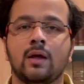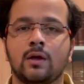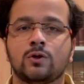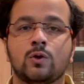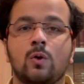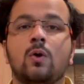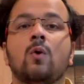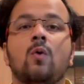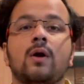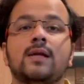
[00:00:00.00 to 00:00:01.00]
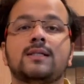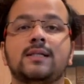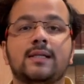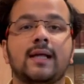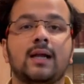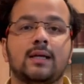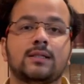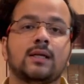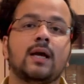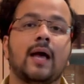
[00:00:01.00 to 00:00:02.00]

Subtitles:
So what does it tell us?